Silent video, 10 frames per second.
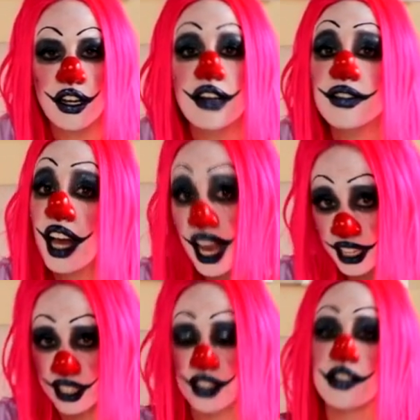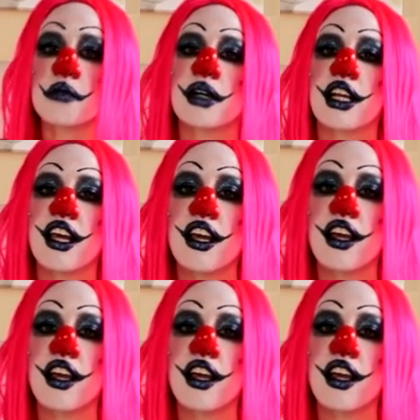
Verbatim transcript: of ending somebody.